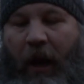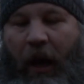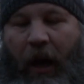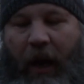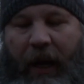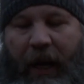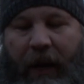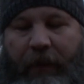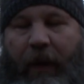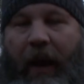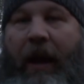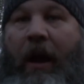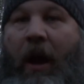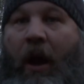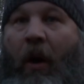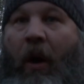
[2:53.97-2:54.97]
Uh,
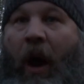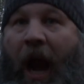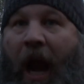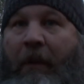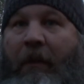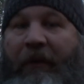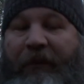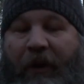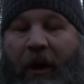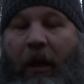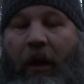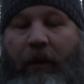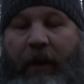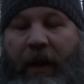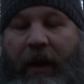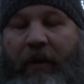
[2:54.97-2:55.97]
anyway, Hammer
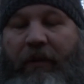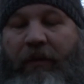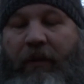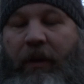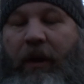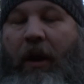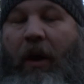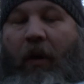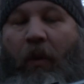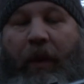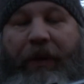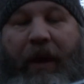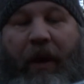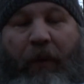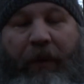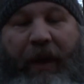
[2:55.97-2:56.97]
follow is, you know,
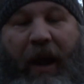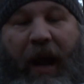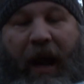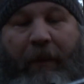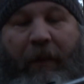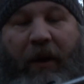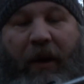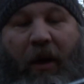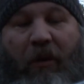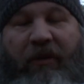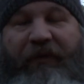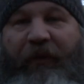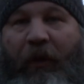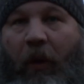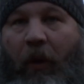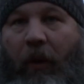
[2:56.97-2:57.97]
when the, when the hammer goes
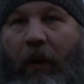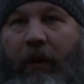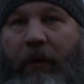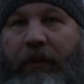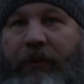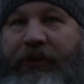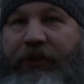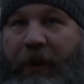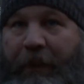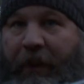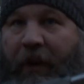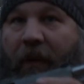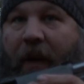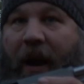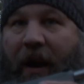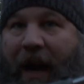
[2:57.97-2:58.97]
forward, stripping
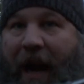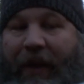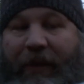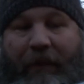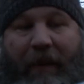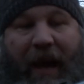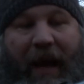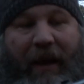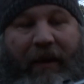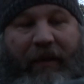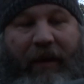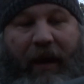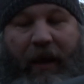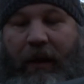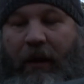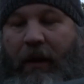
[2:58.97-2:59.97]
around out of the
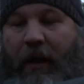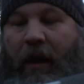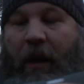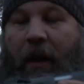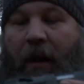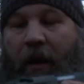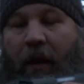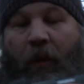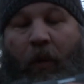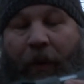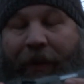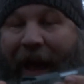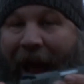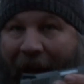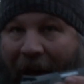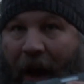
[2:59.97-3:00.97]
magazine,
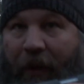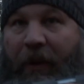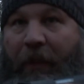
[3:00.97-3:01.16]
without